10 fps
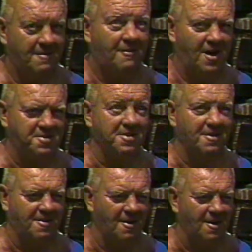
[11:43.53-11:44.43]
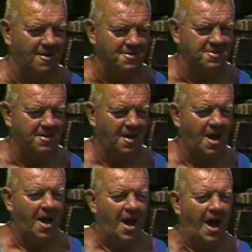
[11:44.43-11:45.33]
watching the girls,
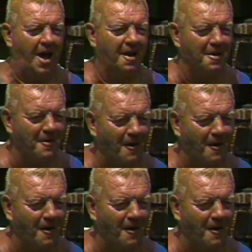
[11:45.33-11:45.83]
and then